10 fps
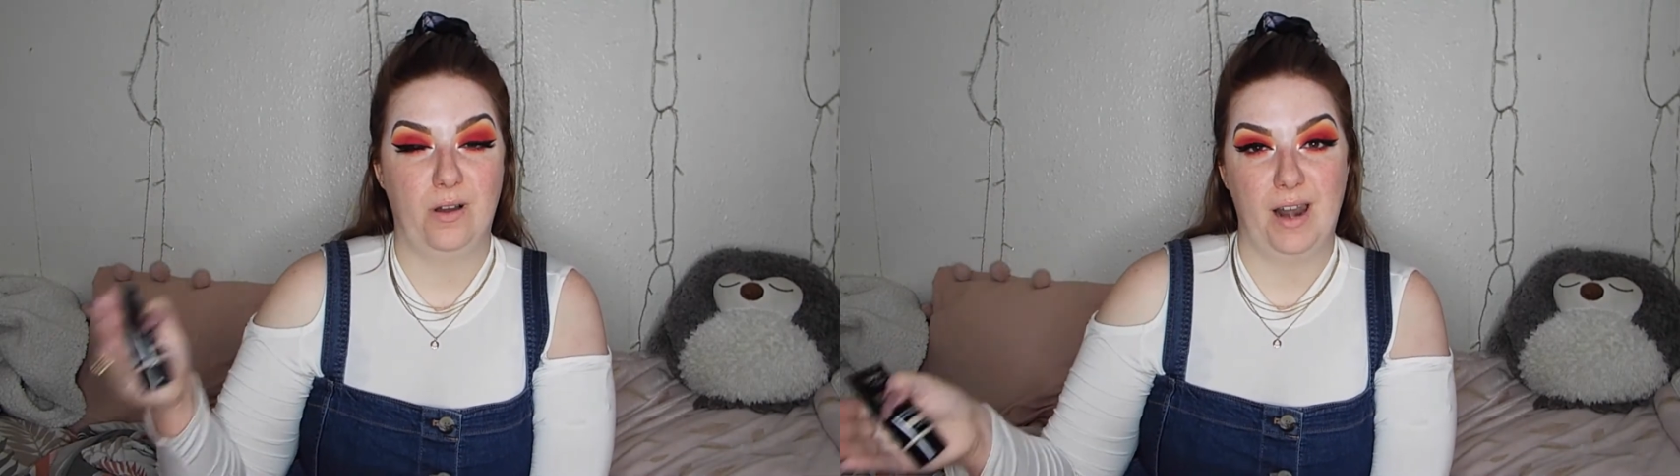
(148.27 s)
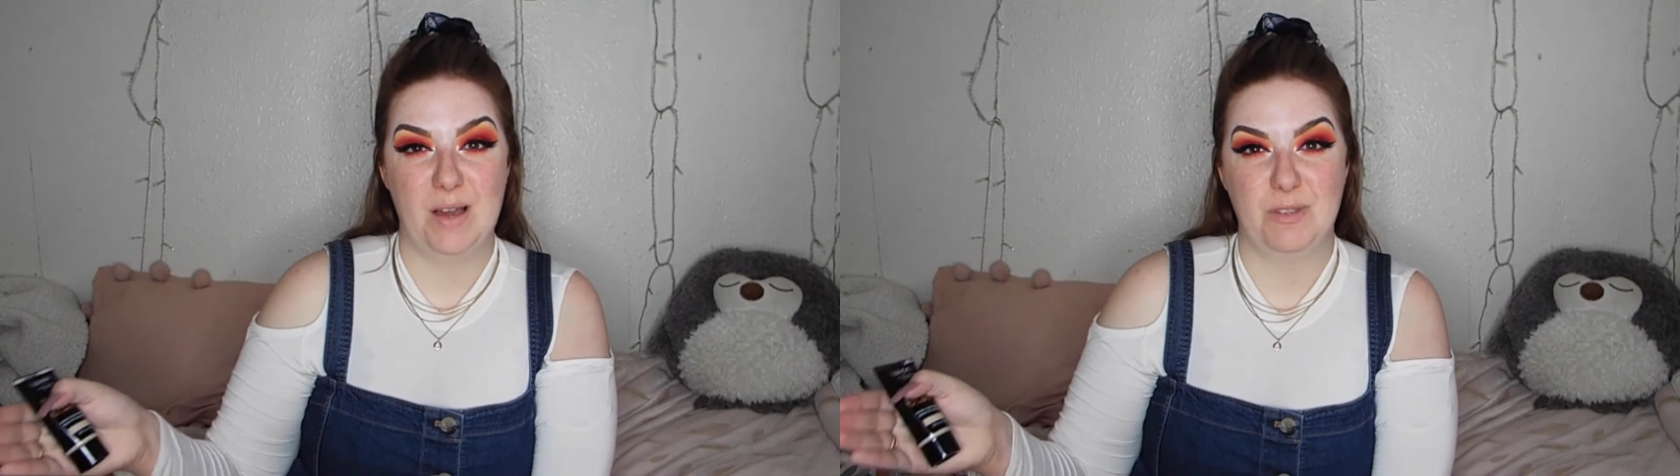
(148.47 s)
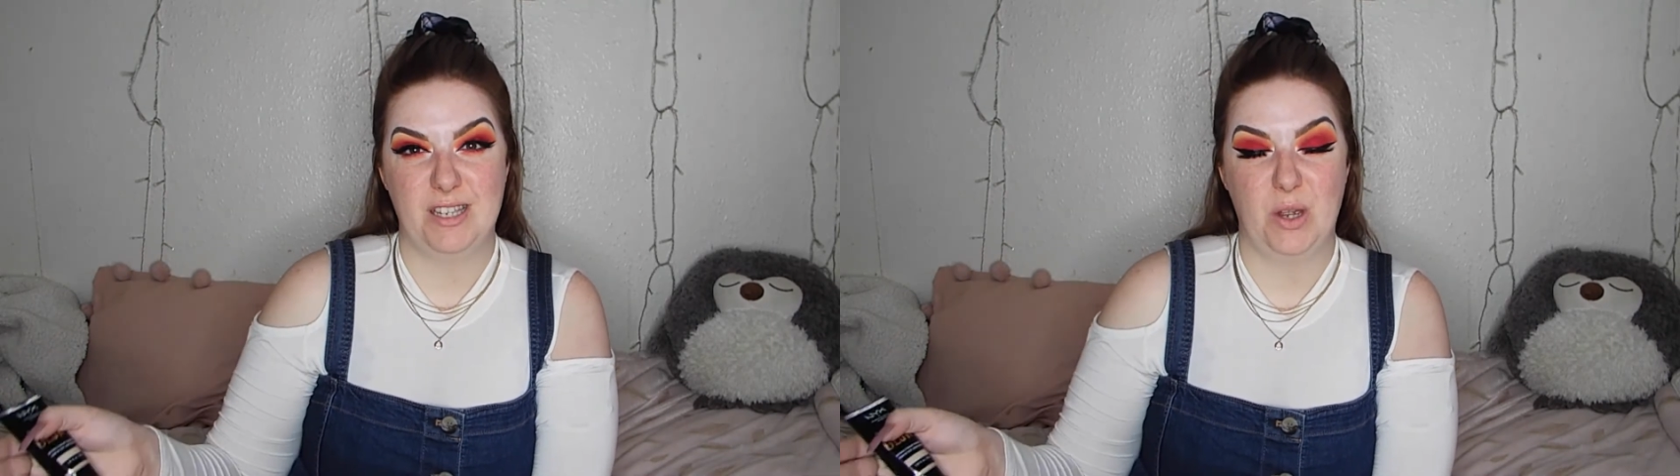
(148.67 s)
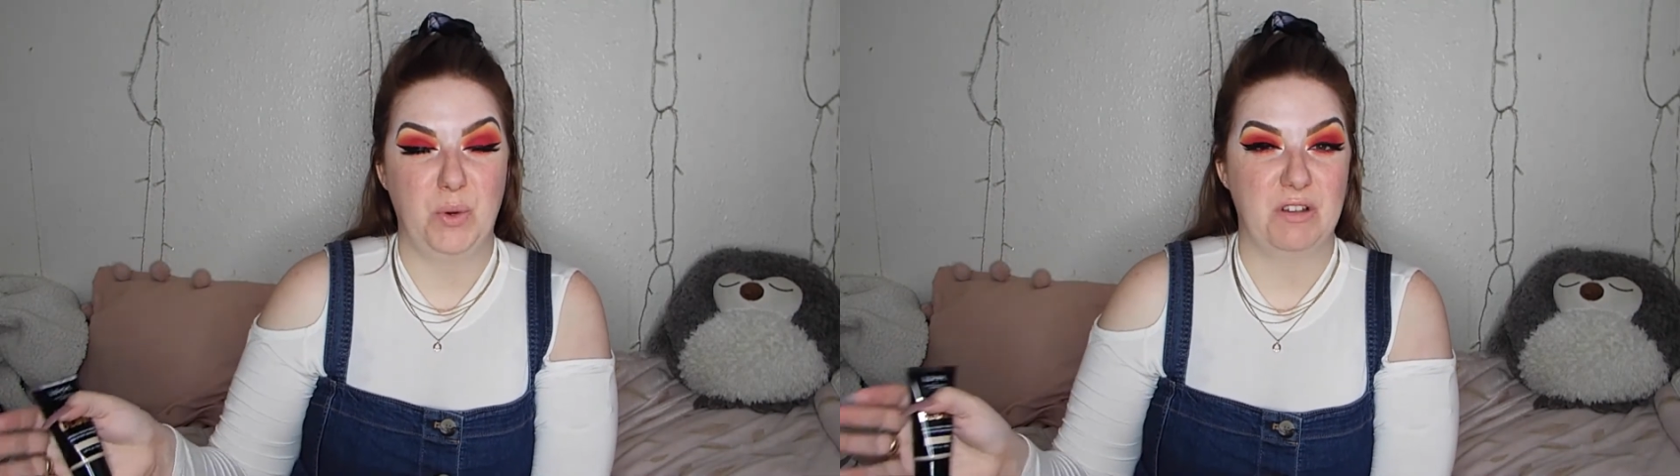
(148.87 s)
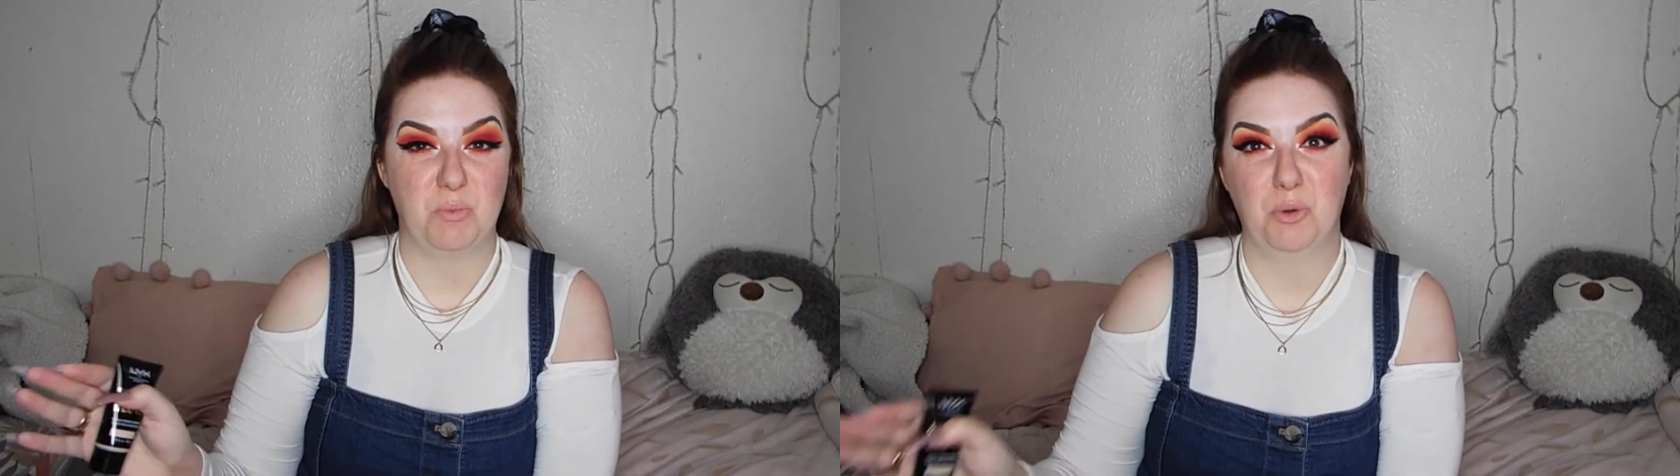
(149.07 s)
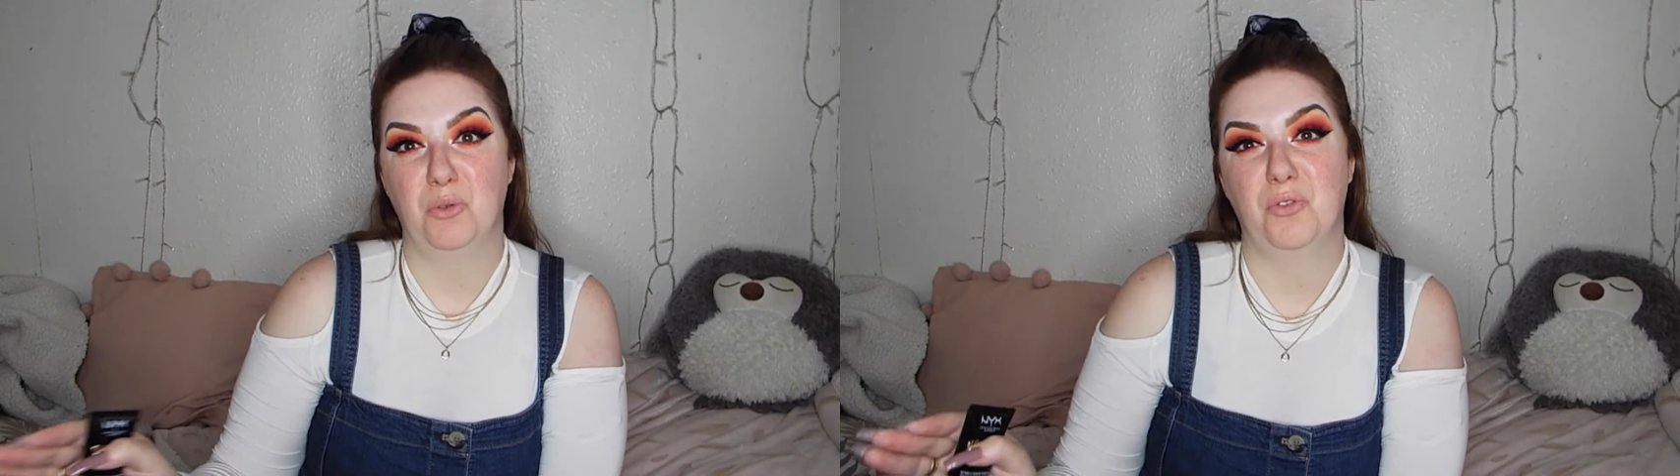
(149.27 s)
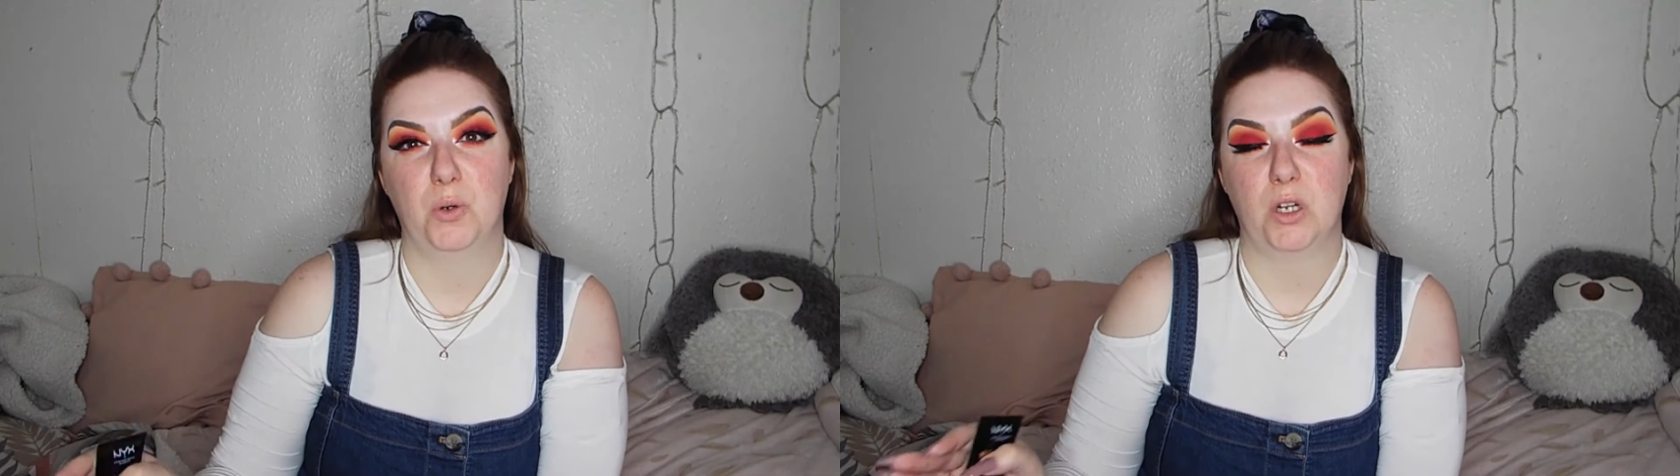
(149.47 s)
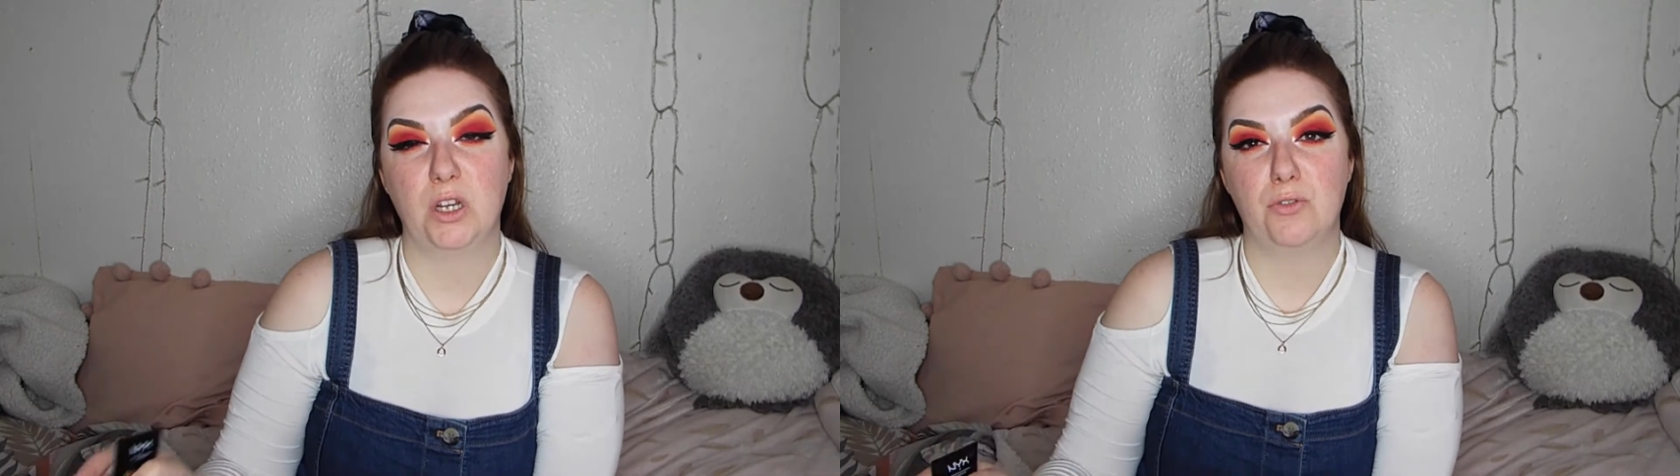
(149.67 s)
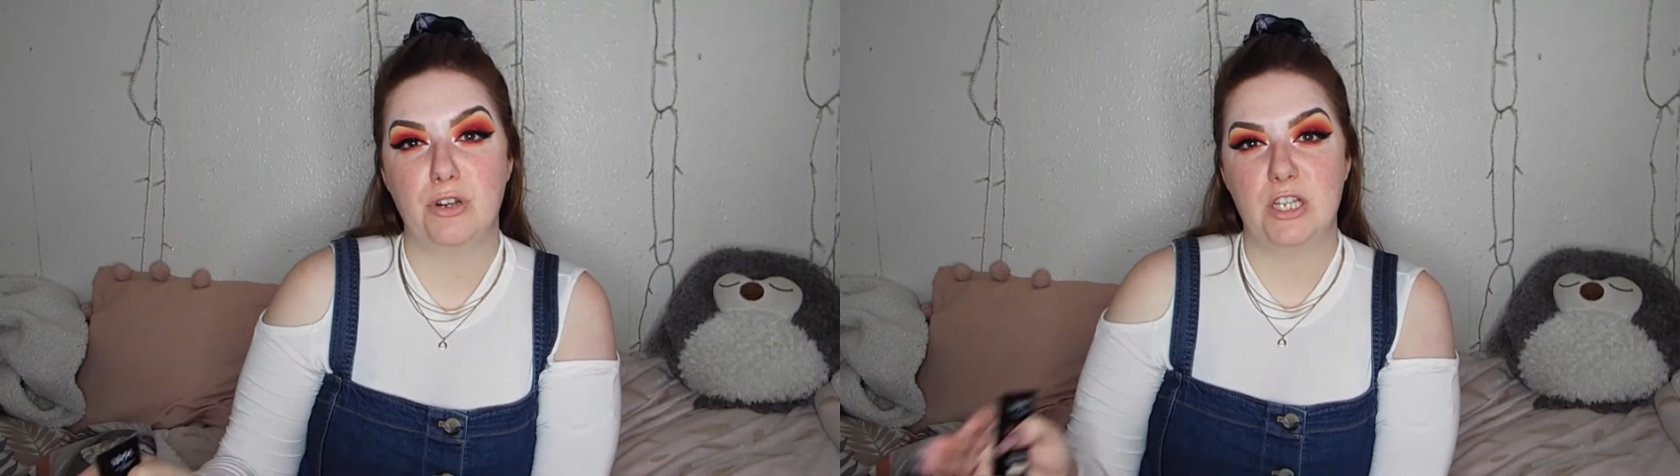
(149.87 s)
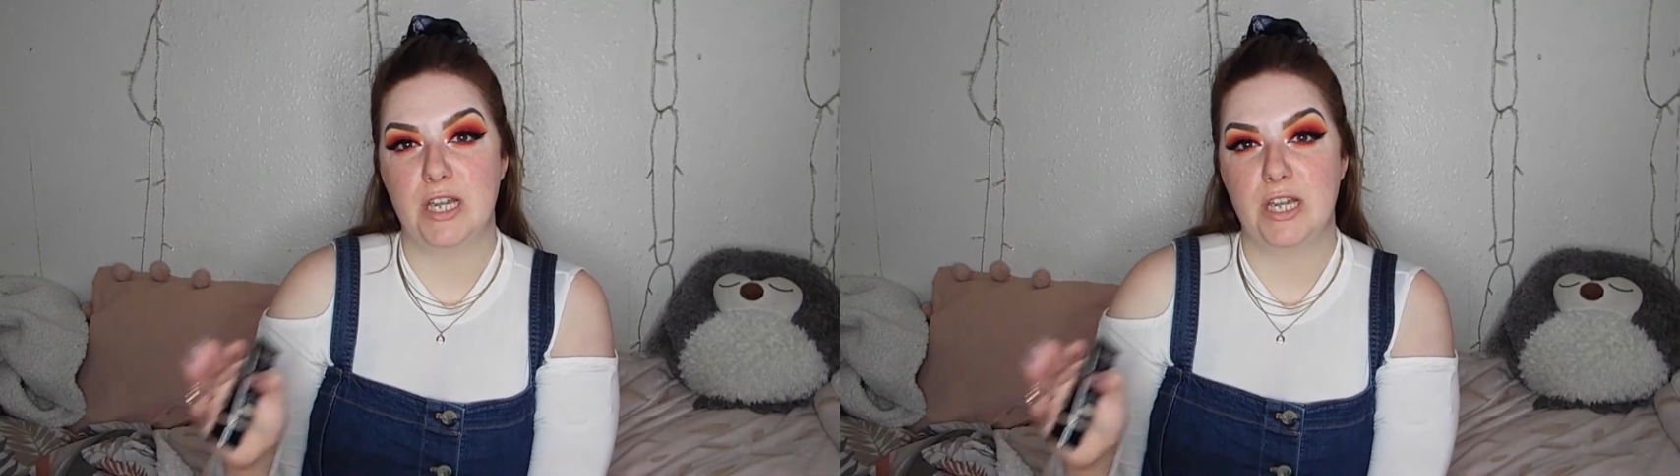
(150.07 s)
glam day where it's more full coverage.